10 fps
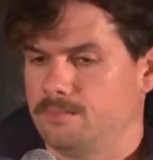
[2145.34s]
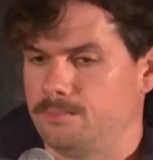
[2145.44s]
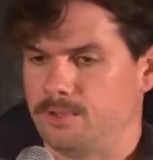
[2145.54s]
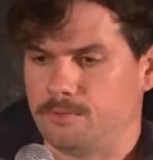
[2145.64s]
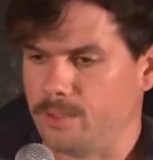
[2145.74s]

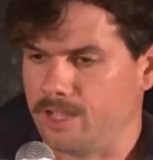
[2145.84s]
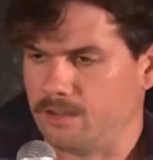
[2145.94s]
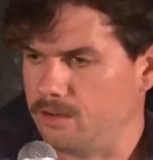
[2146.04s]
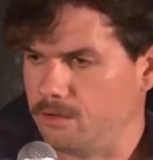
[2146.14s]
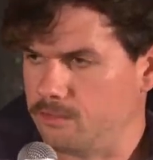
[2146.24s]
Because we had to
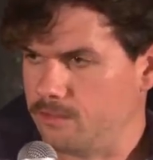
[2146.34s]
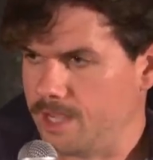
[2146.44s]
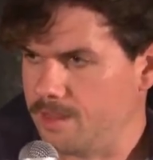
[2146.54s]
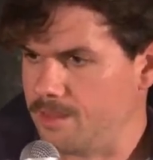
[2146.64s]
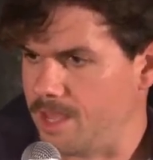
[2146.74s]

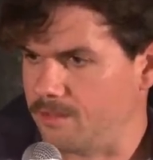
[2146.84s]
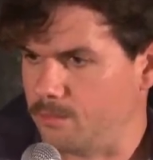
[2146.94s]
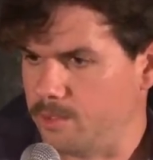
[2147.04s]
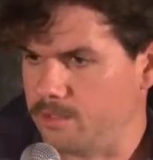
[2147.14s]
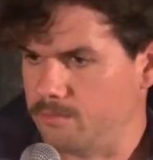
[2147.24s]
understand that
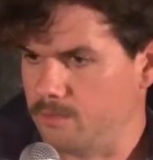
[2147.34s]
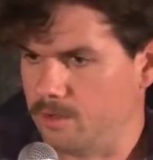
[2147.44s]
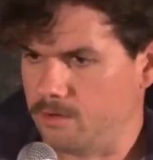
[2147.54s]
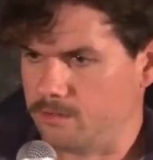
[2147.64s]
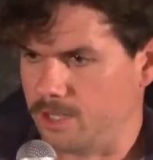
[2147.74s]
so we could
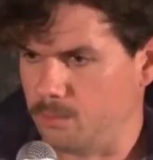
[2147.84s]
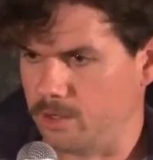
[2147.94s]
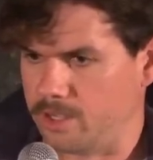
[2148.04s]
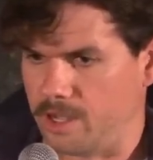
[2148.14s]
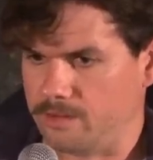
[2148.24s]
understand
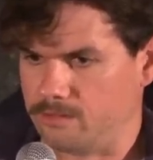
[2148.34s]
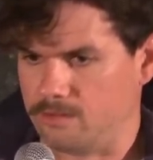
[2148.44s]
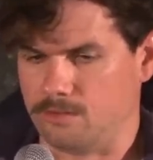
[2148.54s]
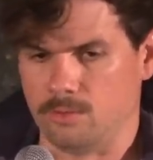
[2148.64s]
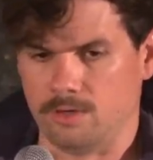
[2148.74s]
what
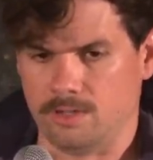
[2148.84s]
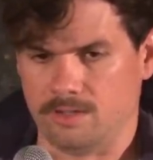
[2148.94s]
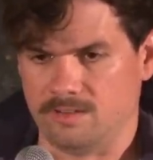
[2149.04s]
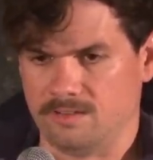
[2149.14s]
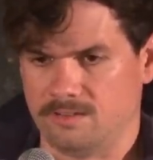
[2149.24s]
constituted
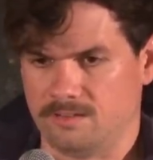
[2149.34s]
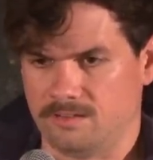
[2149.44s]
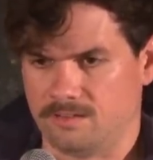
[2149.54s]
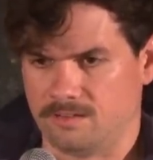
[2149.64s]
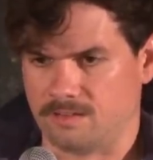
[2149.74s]
a
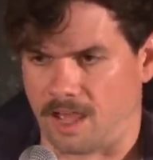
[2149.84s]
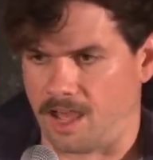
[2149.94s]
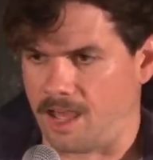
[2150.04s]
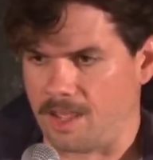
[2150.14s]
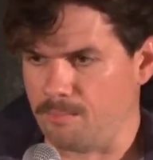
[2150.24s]

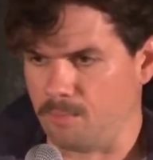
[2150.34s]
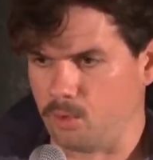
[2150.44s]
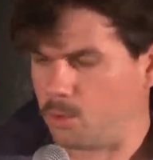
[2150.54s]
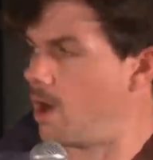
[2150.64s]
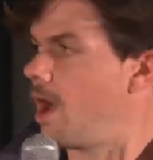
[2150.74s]
time
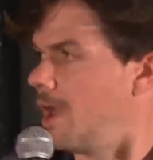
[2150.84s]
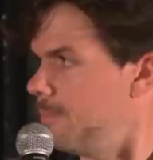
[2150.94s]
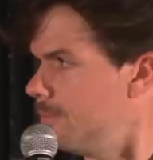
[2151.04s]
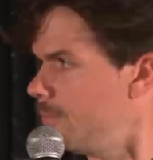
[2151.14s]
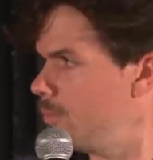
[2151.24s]

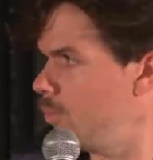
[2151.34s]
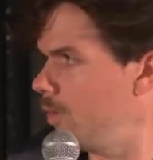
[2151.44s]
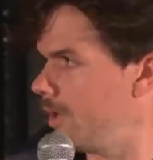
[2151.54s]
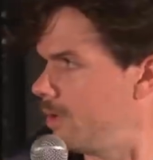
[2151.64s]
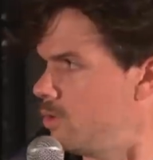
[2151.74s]
crime.
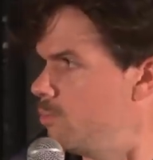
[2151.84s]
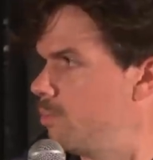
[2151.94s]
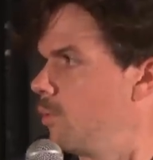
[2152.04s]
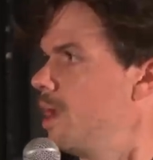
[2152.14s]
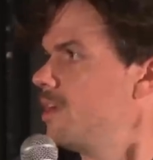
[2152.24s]
How do you
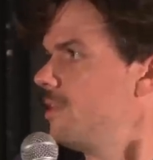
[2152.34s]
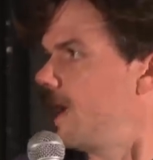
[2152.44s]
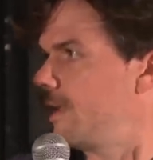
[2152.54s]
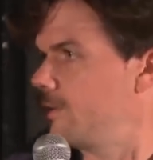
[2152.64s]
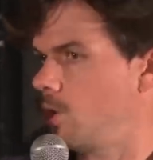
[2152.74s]
break
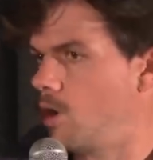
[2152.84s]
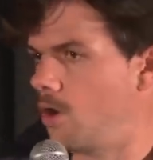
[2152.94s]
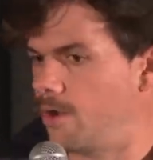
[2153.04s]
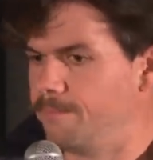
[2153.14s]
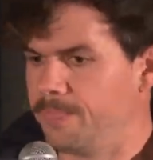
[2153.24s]
that
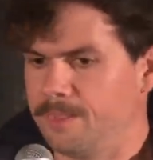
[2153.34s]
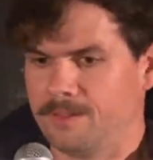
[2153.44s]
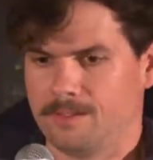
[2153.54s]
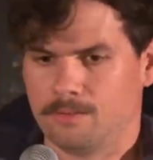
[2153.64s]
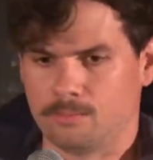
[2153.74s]
law?
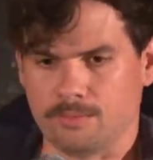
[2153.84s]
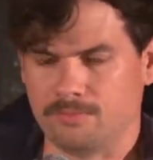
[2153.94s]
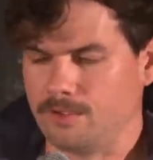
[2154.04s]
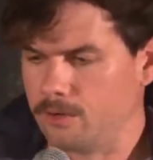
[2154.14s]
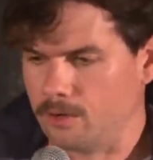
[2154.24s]
So we
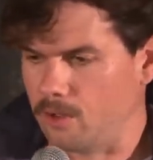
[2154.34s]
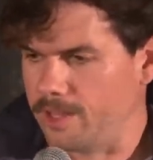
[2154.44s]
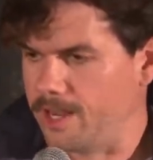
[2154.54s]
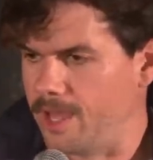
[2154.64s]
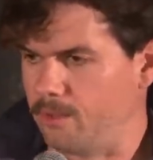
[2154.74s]
figured all
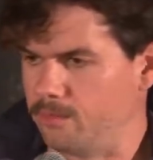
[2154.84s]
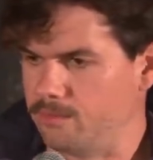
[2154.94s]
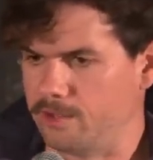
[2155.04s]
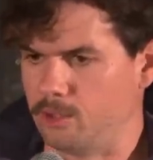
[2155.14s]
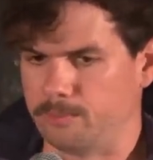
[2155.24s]
that out,
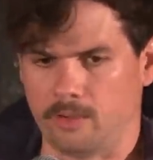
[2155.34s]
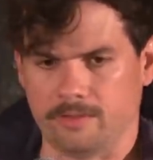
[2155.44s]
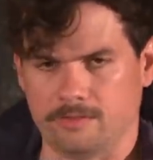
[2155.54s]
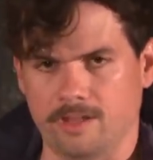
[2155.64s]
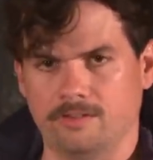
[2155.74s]
developed all
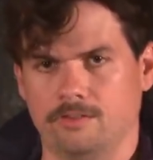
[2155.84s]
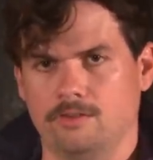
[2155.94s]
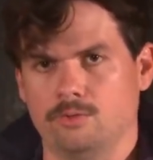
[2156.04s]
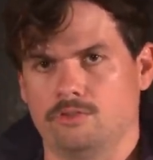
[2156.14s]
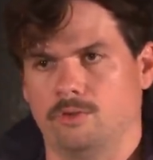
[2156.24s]
this
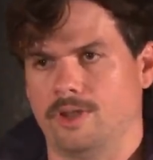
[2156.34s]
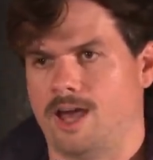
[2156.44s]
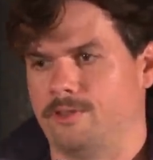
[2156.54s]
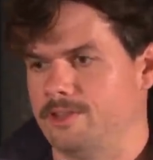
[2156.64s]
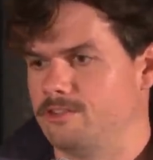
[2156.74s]
institutional
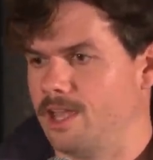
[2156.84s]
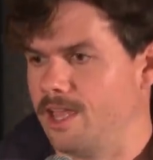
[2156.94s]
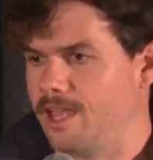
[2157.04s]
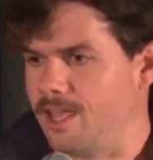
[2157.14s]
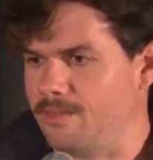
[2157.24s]
knowledge,
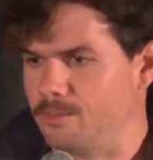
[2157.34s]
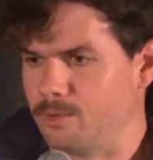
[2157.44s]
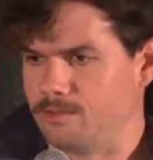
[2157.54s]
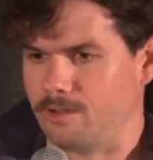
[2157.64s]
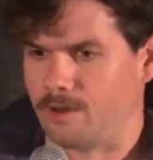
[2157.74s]
and then
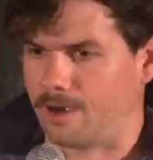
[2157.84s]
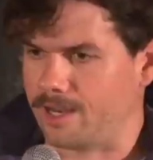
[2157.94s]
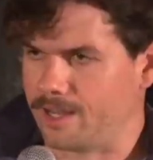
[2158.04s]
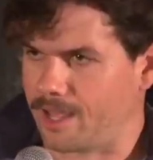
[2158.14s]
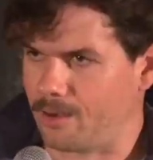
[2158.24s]
we said, all
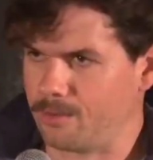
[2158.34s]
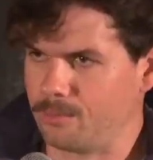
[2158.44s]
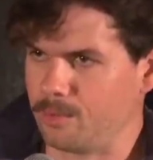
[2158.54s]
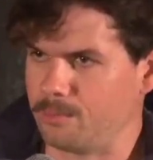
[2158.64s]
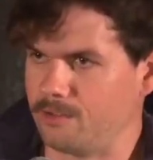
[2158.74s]
right, how
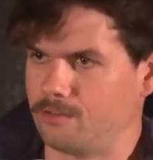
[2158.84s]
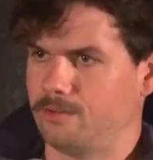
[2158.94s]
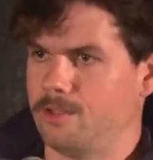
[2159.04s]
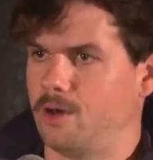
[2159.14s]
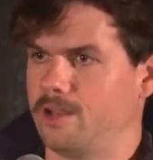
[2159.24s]
can we make sure
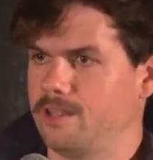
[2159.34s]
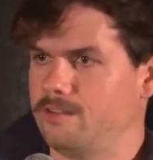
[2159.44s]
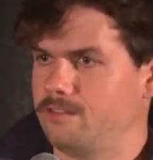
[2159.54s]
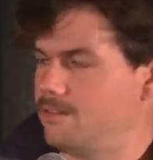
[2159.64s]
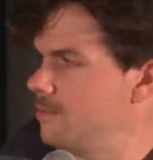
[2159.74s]
the
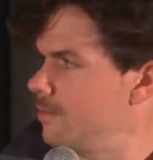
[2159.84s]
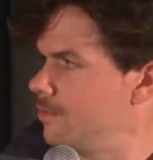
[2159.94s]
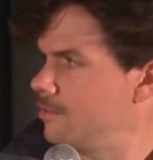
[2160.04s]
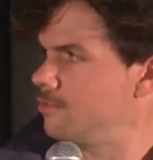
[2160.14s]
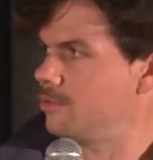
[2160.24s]
audience
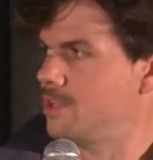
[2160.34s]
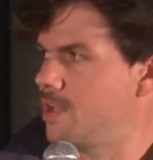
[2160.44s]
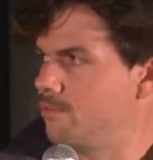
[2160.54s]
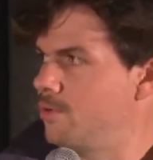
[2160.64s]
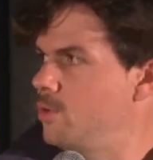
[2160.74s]
essentially
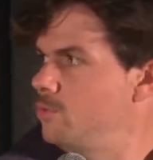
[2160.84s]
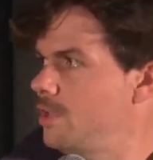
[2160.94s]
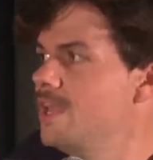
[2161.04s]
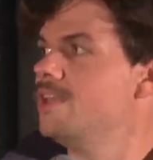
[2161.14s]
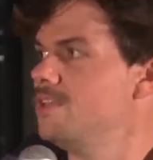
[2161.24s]
never knows
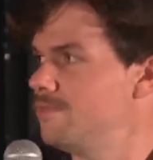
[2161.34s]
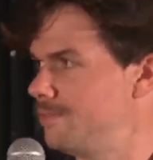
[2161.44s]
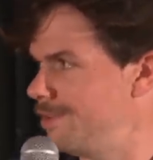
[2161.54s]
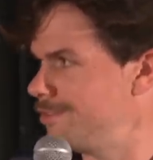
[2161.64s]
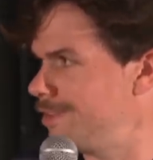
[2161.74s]
any of
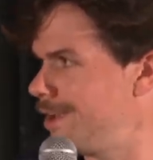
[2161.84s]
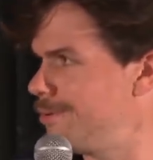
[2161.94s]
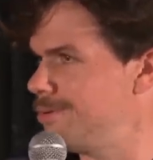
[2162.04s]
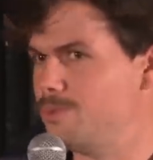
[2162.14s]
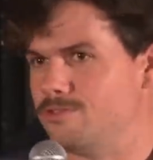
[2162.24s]
this? How can we